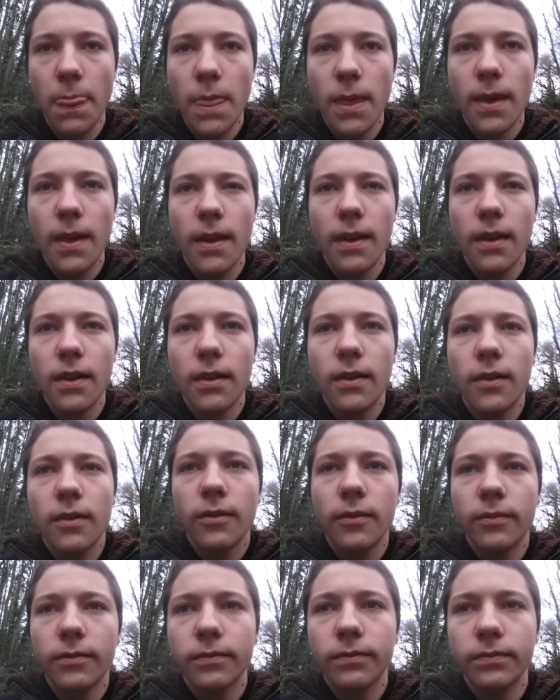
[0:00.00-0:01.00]

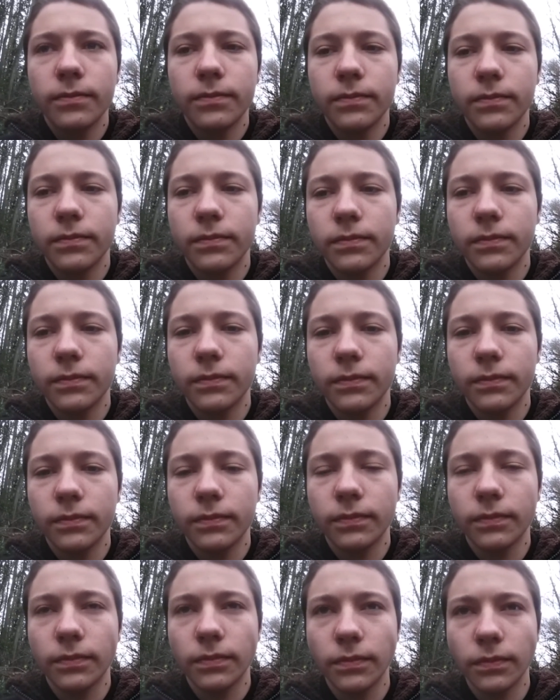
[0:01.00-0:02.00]

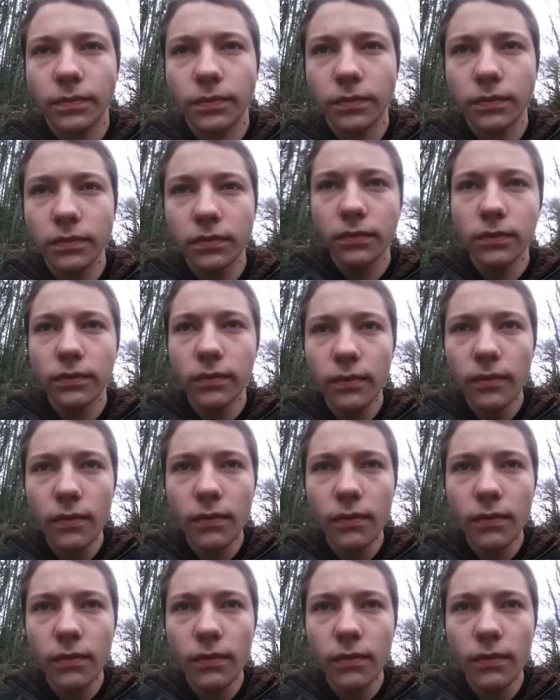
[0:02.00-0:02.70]
Nobody speaks.